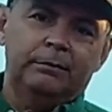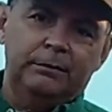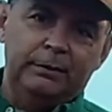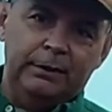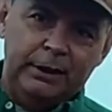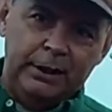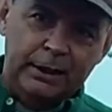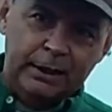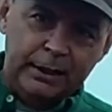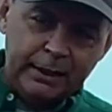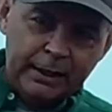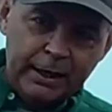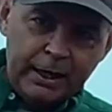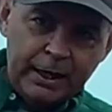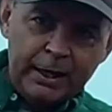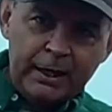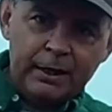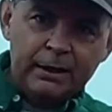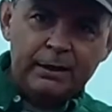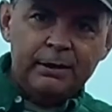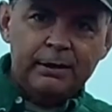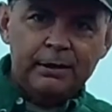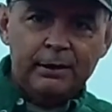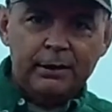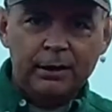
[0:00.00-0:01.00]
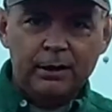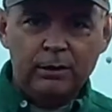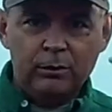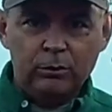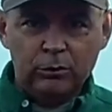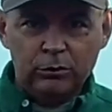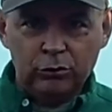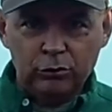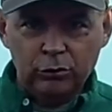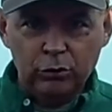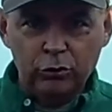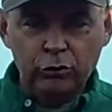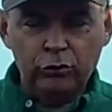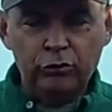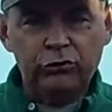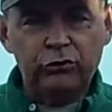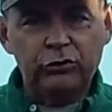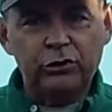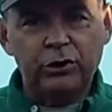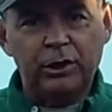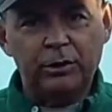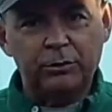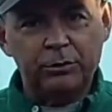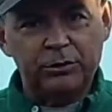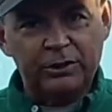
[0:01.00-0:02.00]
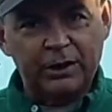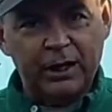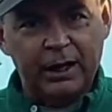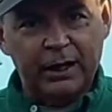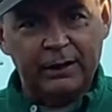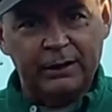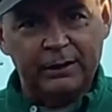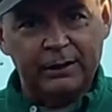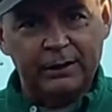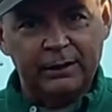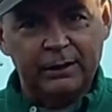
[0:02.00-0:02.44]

Hit it again, it was loose and it was tight.